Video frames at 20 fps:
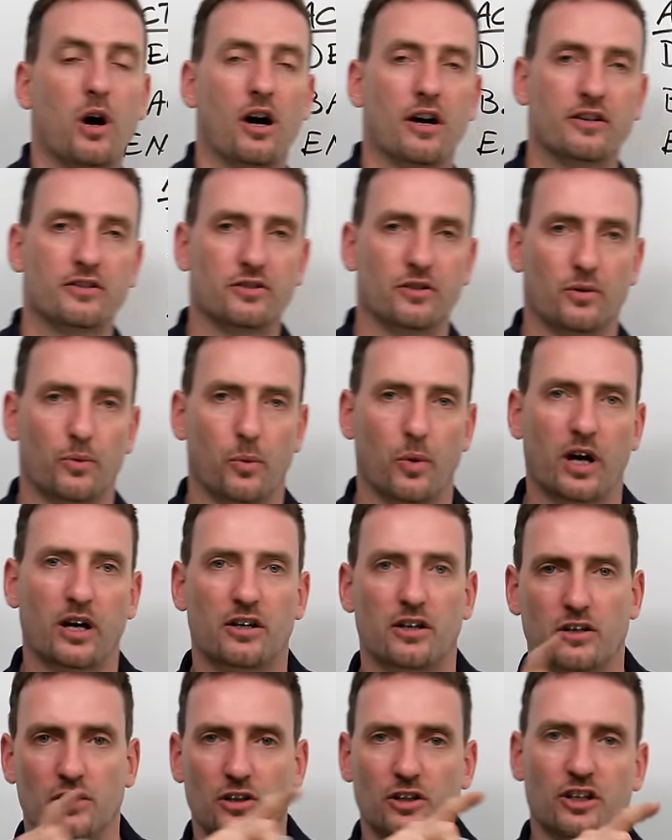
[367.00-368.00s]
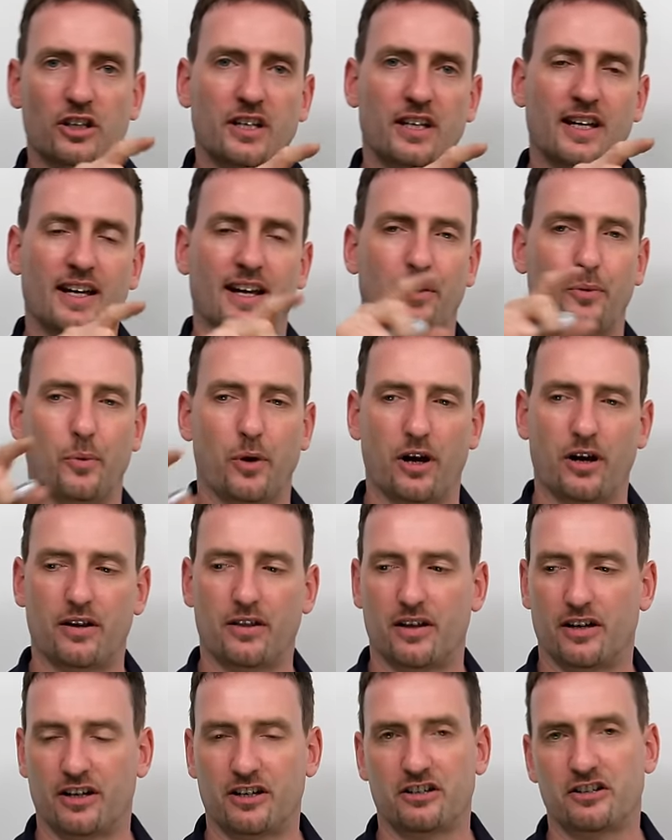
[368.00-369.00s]
are. So where you're looking and where
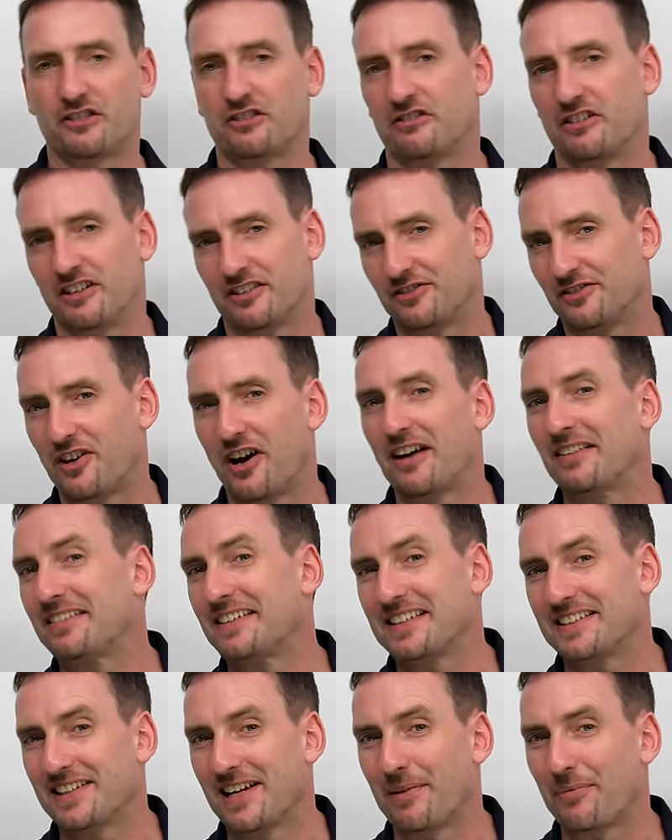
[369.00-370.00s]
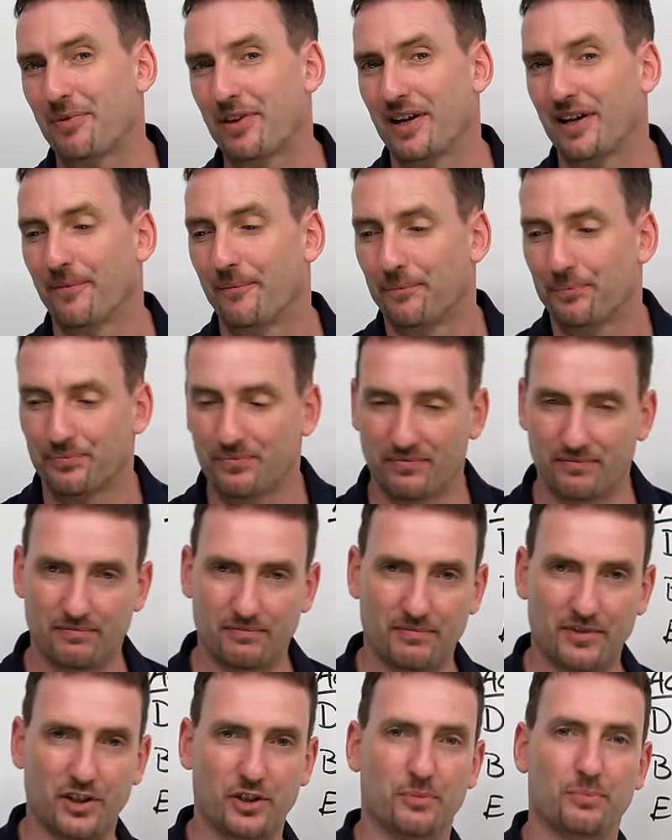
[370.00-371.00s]
the cursor is not the same thing.
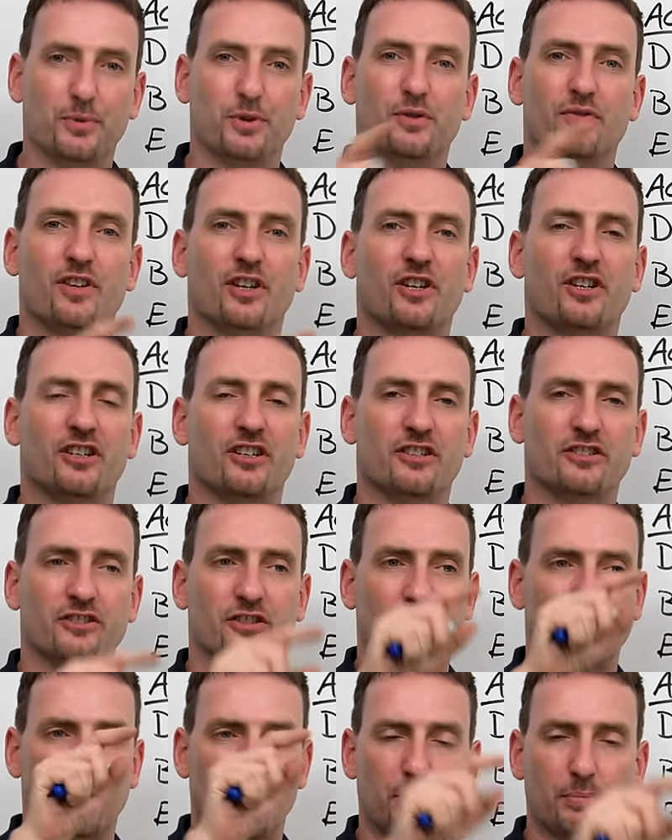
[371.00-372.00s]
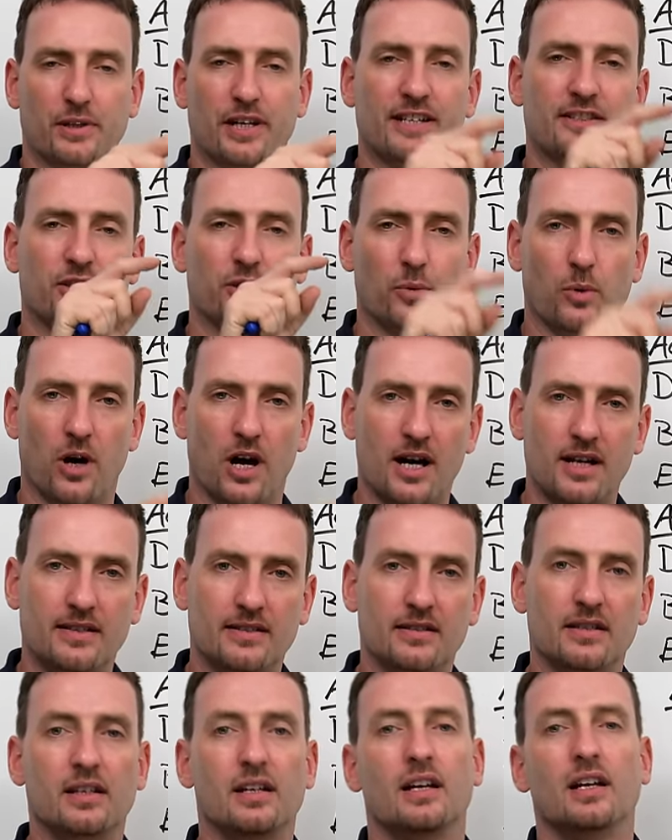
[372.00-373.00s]
You move the cursor to the place you
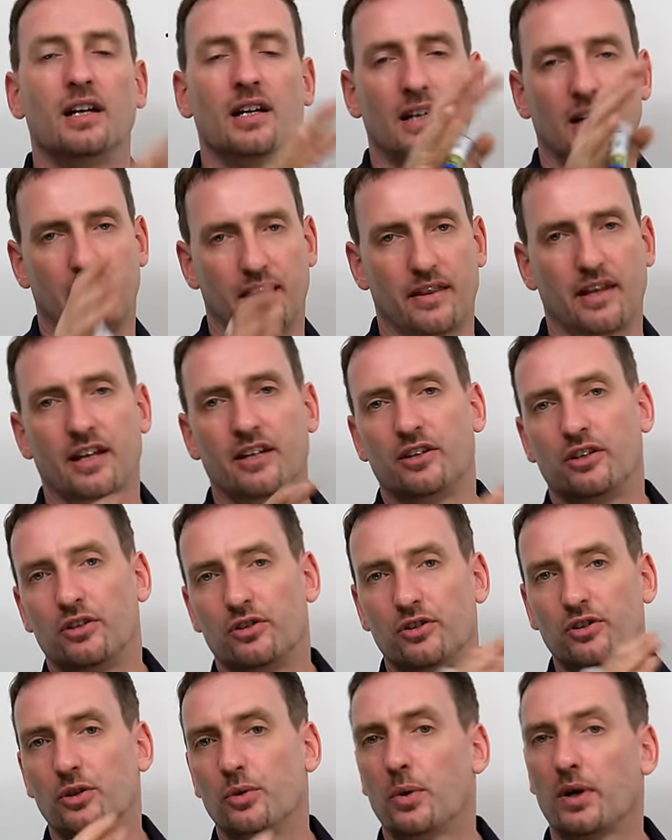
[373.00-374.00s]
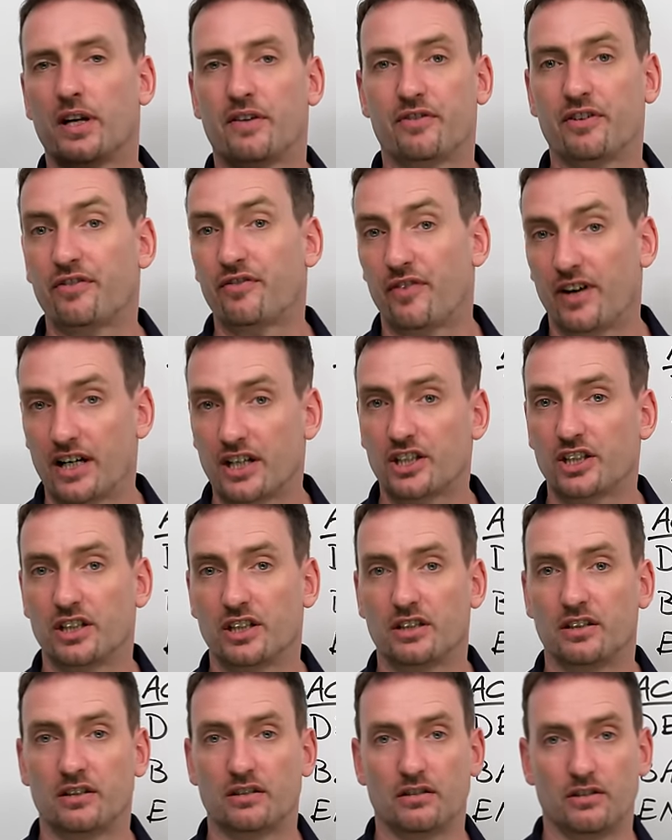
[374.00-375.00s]
want, and then you do whatever
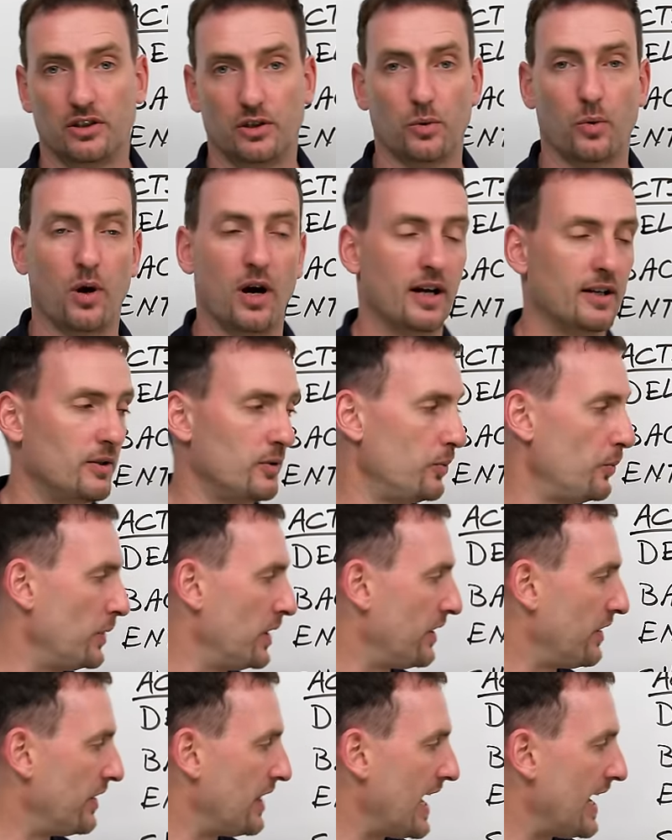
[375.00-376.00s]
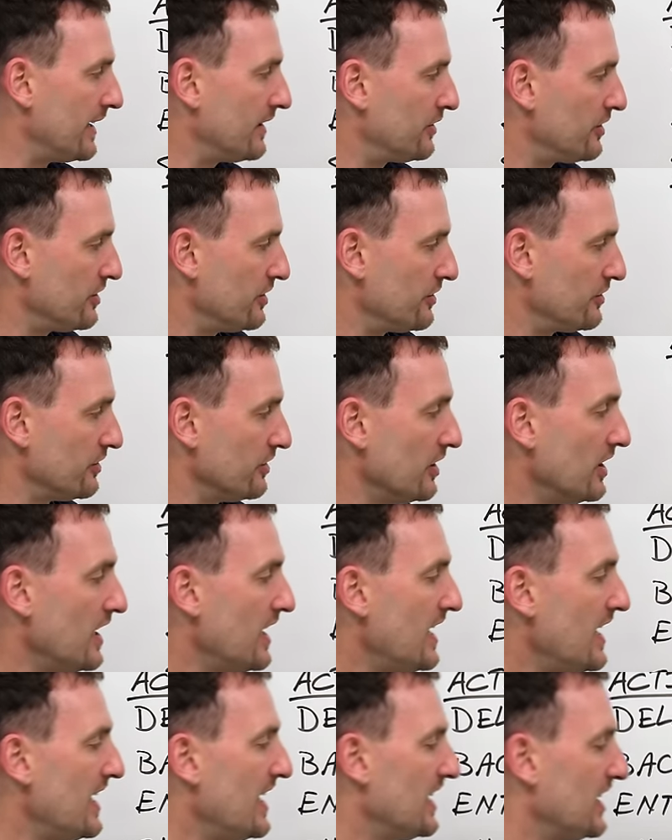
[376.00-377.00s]
function you want with that cursor.
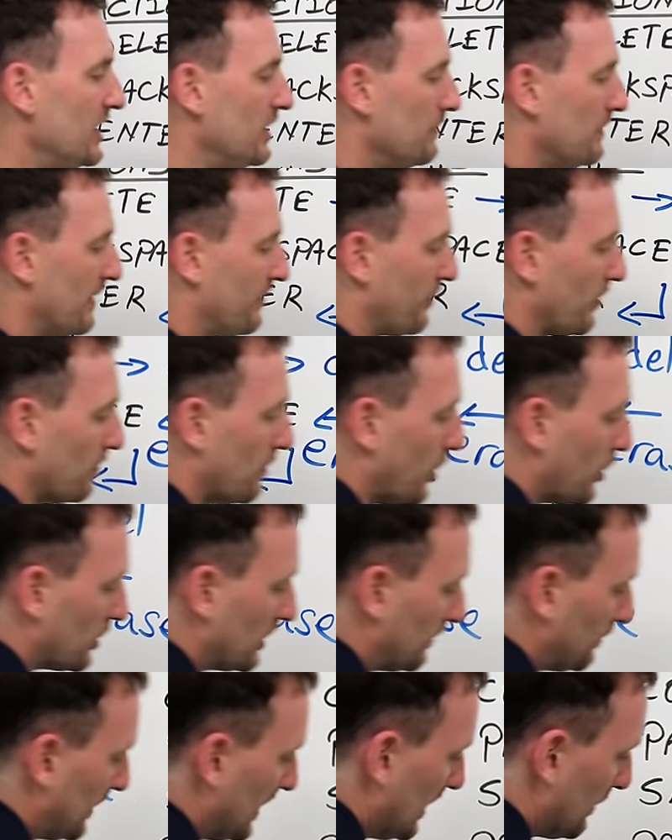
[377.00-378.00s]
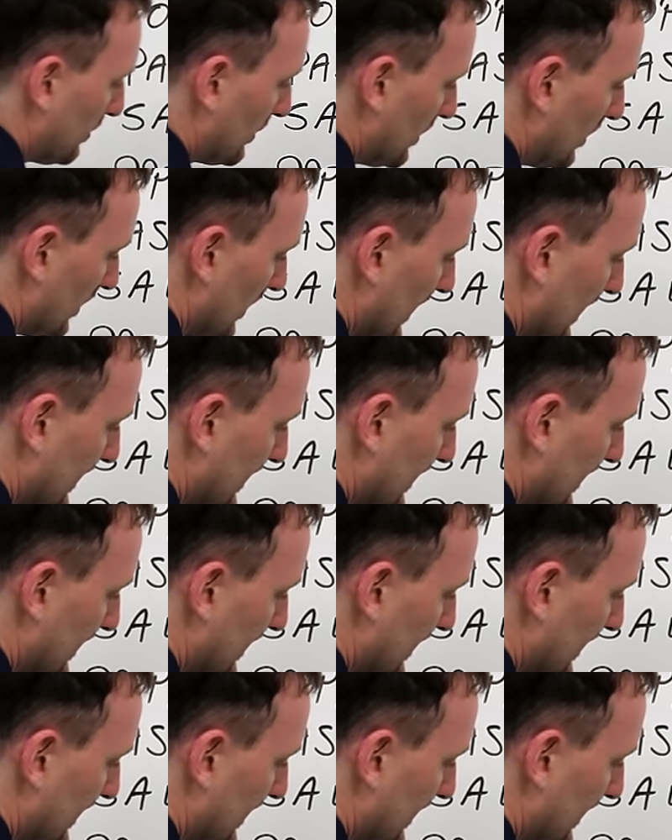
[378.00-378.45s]
For most people,